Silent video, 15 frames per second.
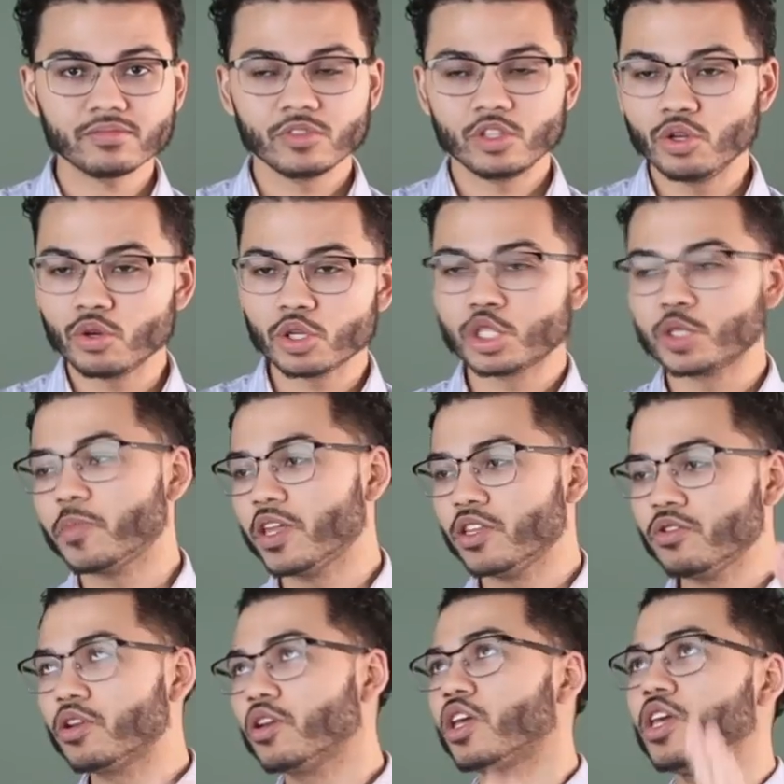You could spend you
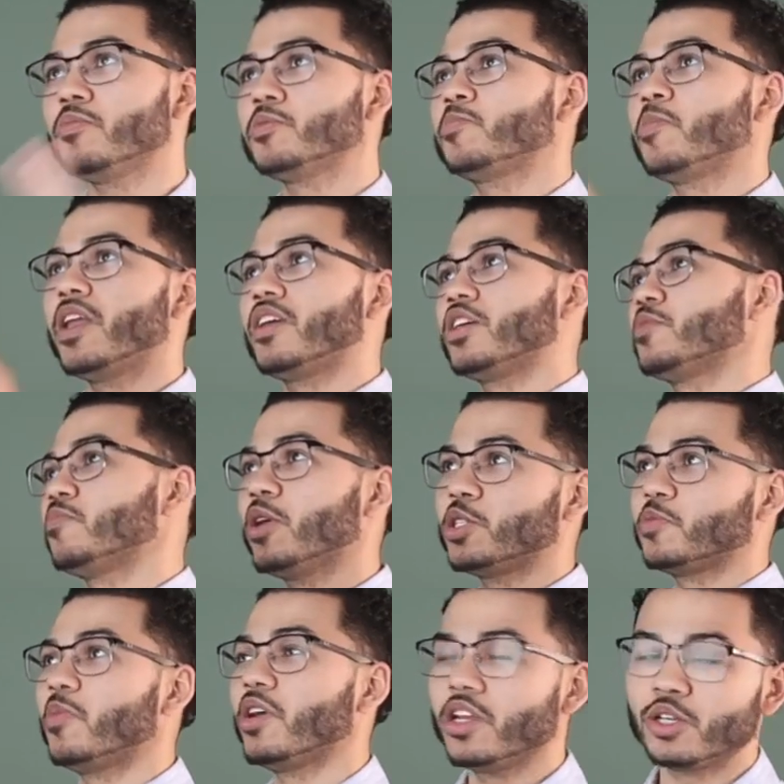could keep spending as much
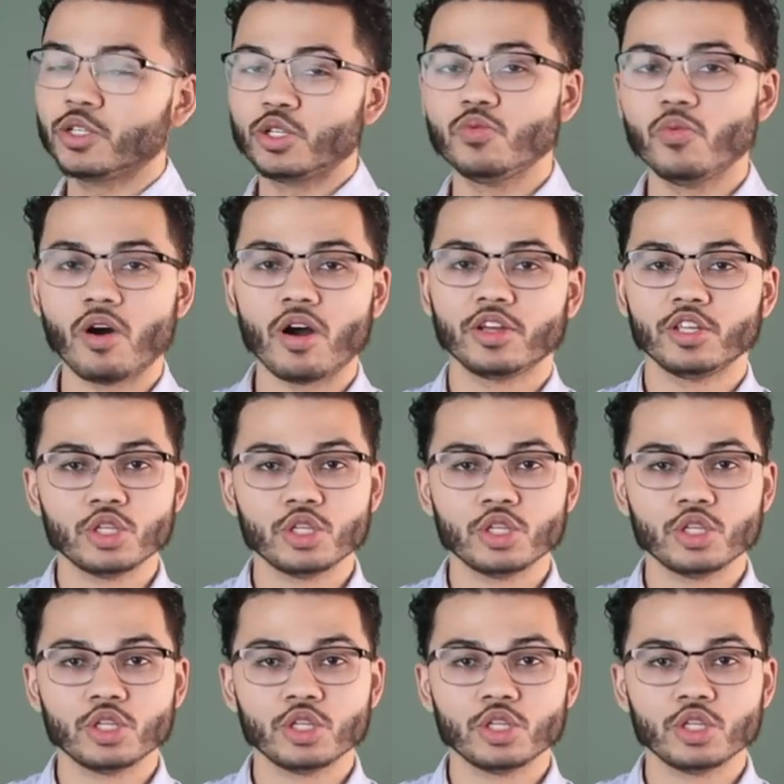money as you want,